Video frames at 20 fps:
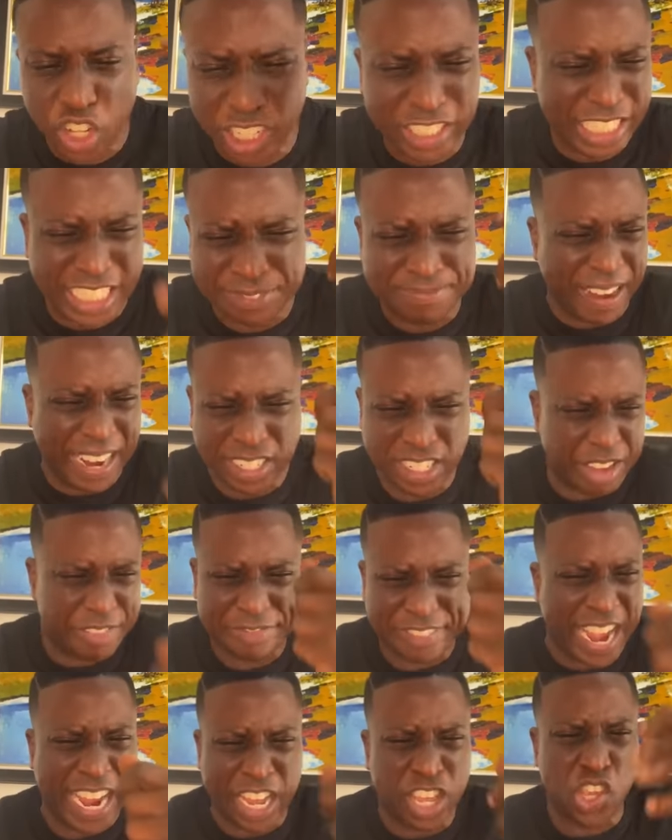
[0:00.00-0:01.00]
the Lord is
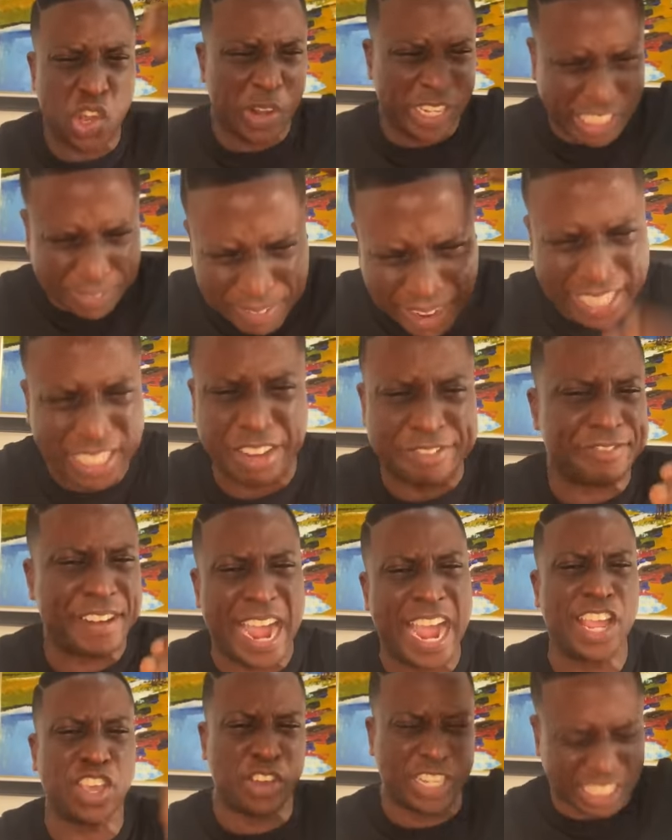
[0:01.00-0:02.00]
magnifying you. He's
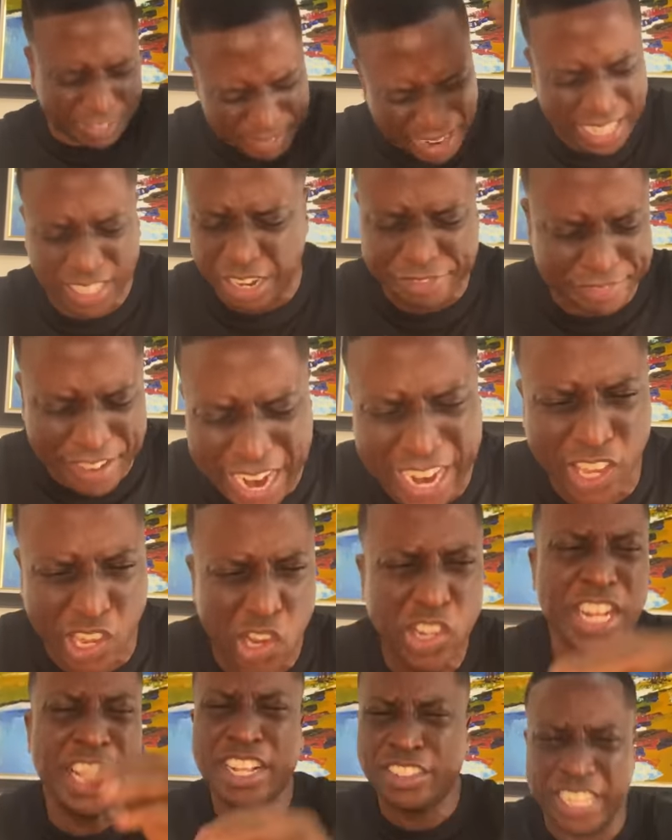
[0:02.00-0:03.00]
magnifying you. He's
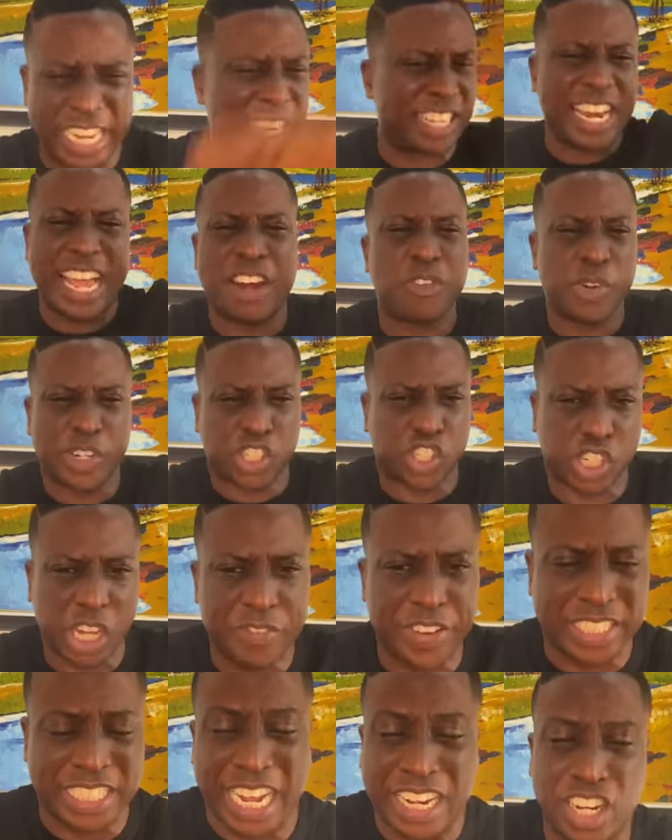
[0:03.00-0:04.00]
magnifying you. Declare,
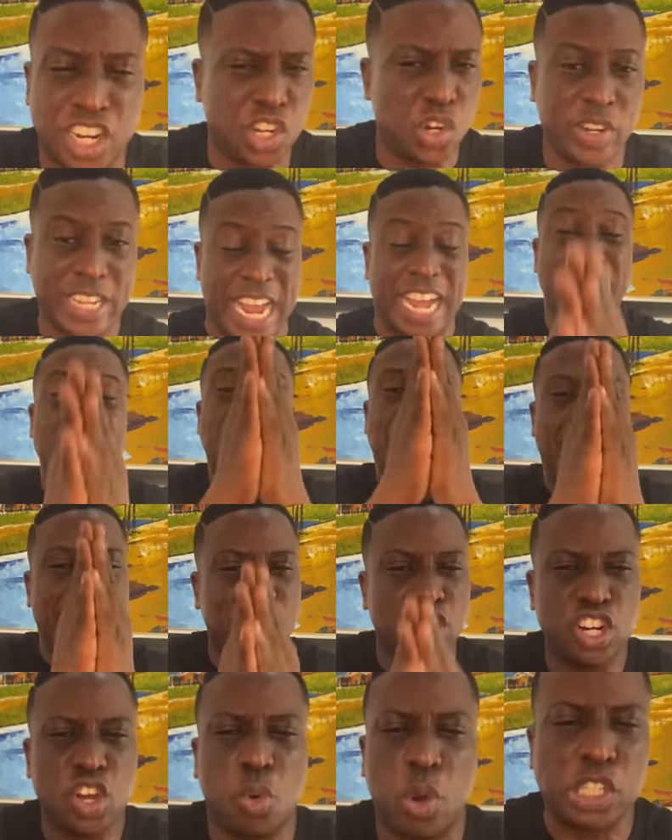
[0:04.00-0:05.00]
receive it. Hallelujah.
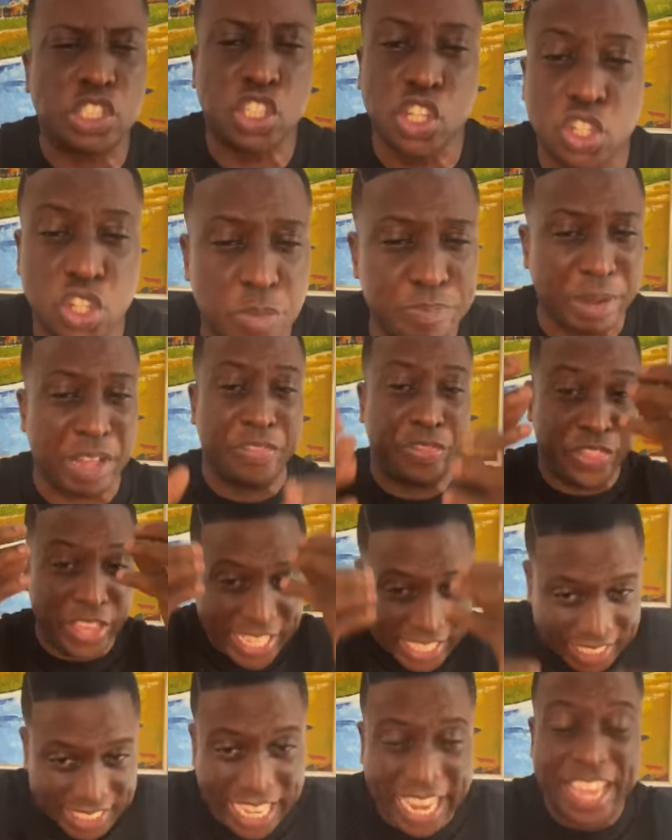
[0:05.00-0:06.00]
I don't know what you do,
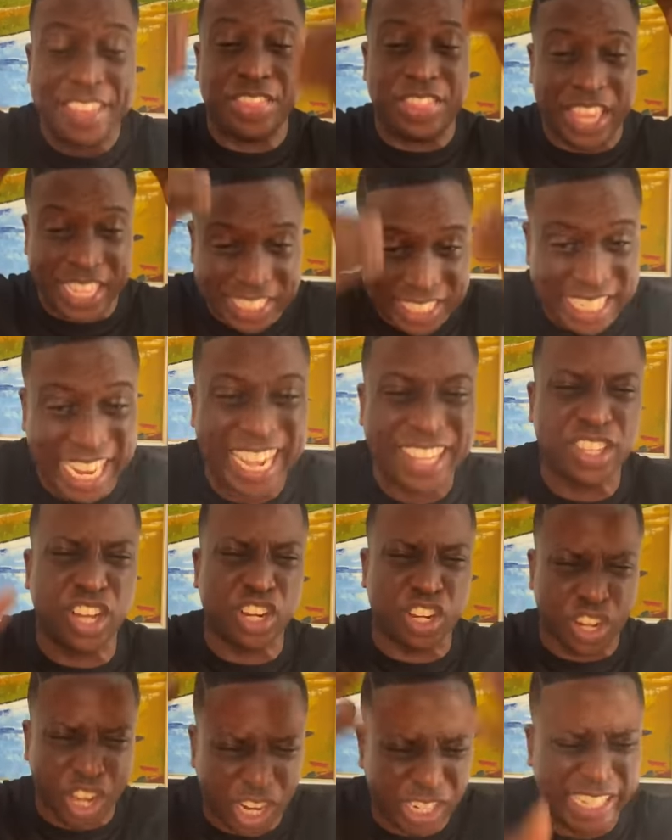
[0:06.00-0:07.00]
but this day, this day,
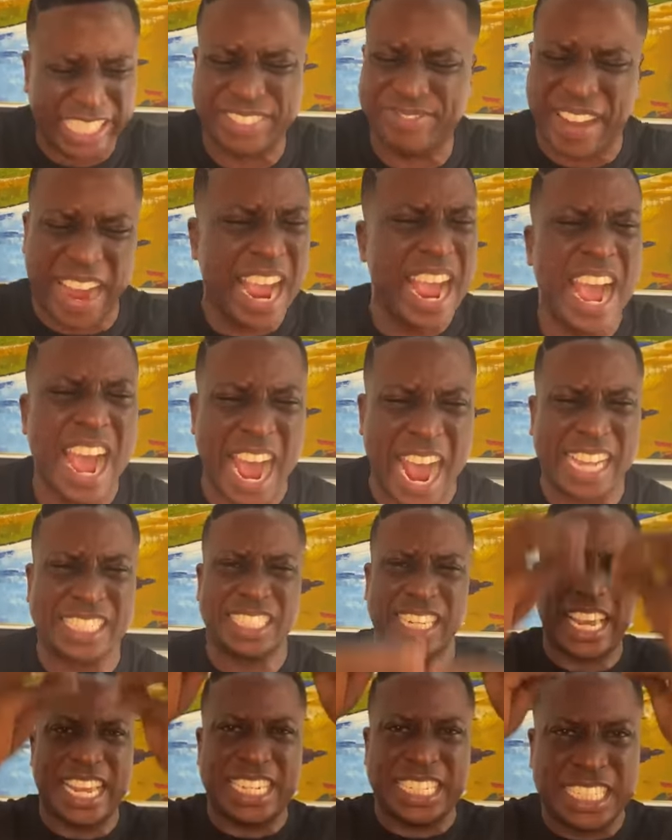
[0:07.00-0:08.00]
the Lord is magnifying.
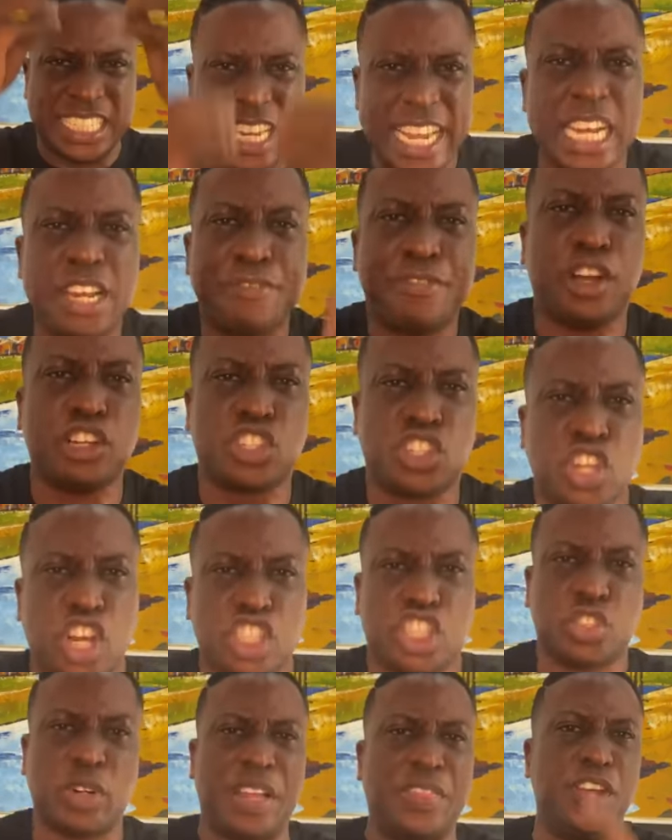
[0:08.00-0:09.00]
As it did for
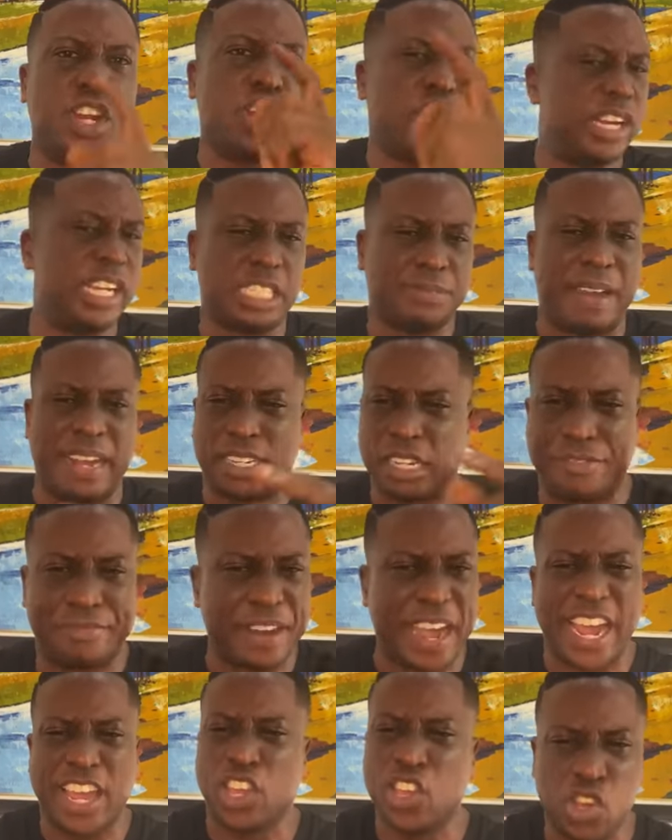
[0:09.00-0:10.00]
Joshua, the Lord is
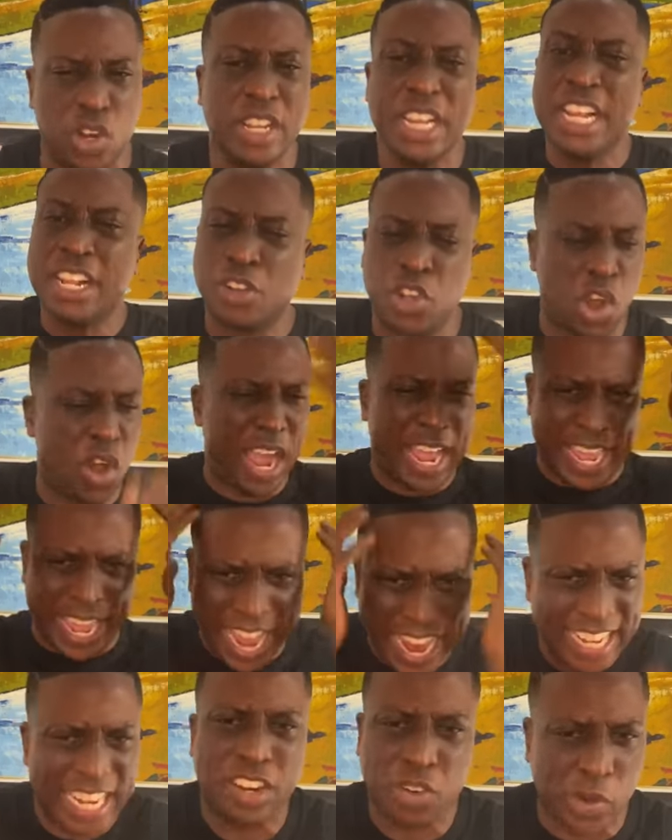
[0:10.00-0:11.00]
magnifying you. Go
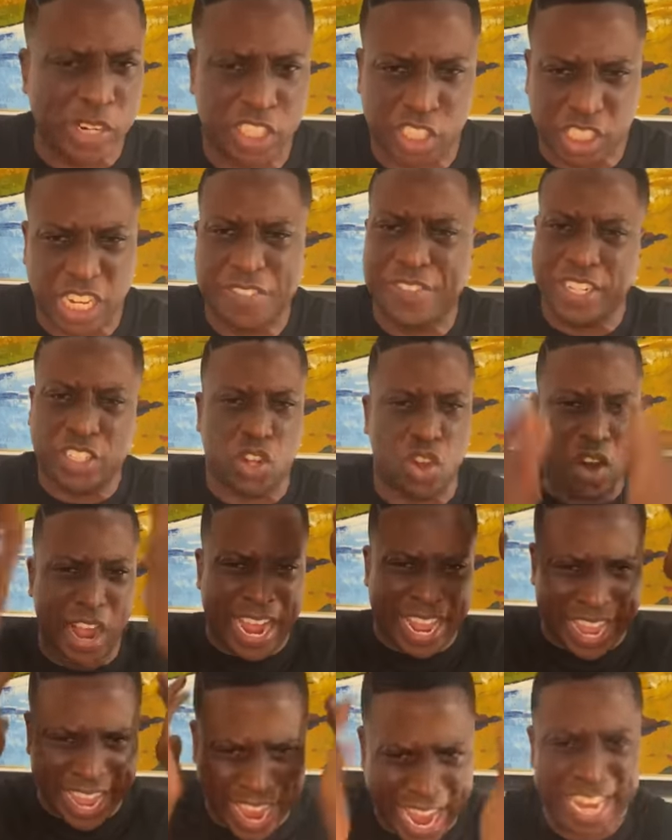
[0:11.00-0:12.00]
ahead and receive it.
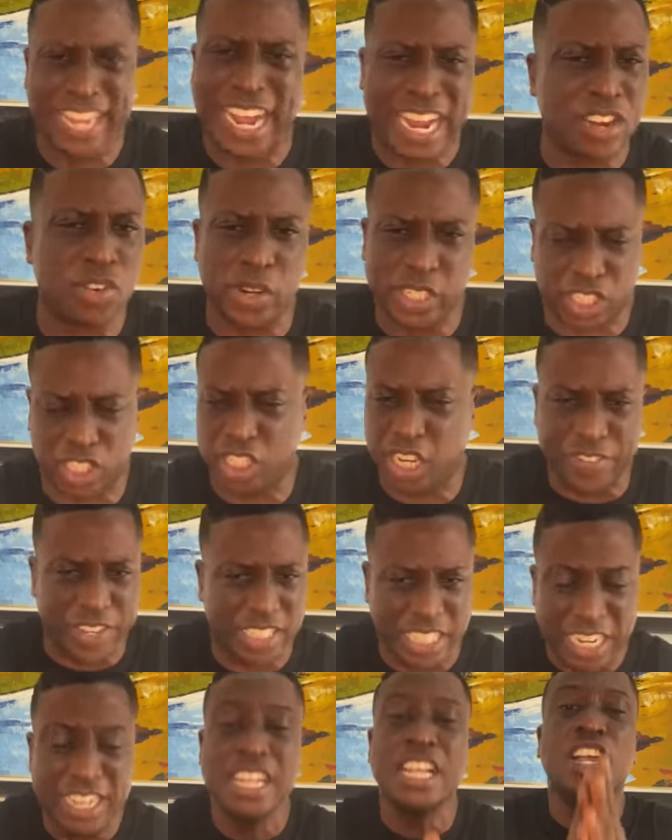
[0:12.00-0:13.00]
Go ahead and
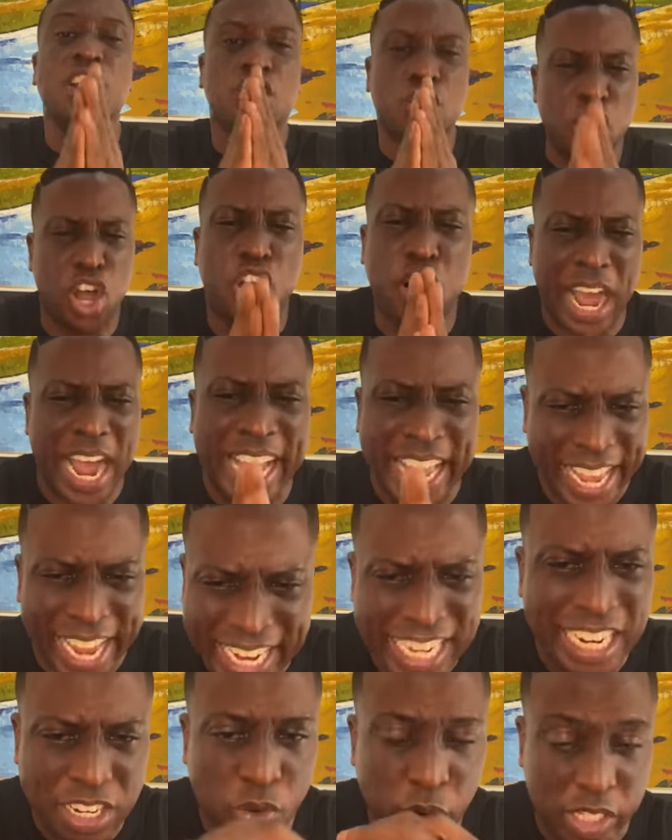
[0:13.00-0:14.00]
receive it. Go
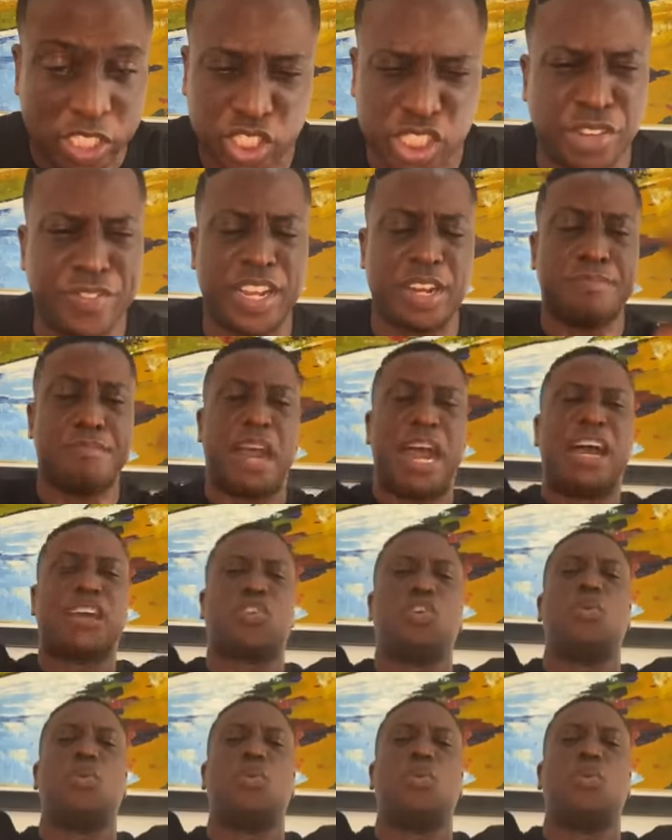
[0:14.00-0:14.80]
ahead and receive it.